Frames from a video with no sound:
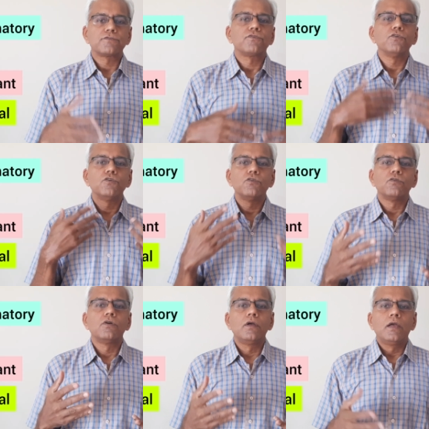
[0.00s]

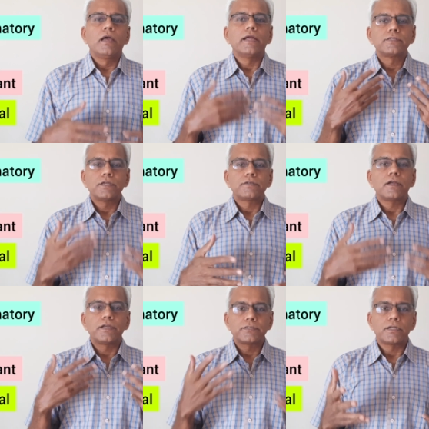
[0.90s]
flu,
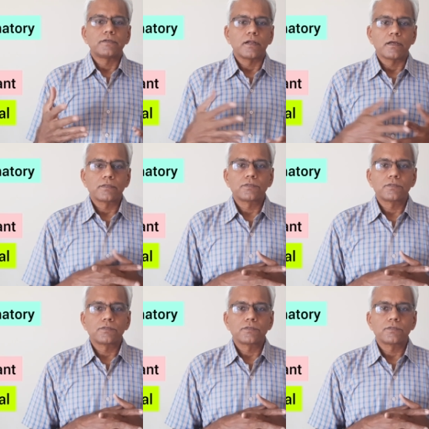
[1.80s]
etc. etc.